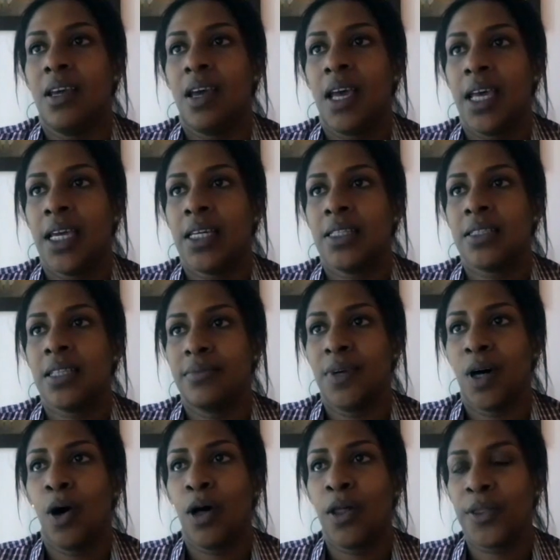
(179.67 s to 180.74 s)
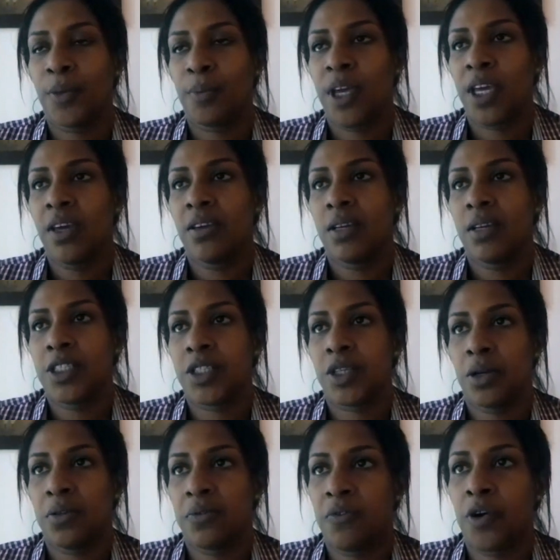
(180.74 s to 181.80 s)
and all the bigger needs
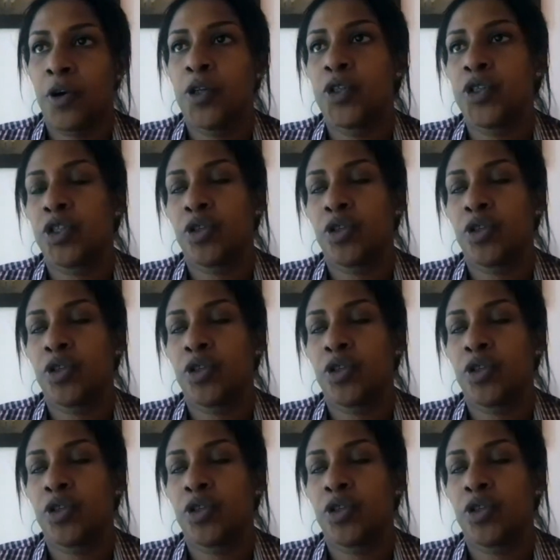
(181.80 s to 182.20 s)
converged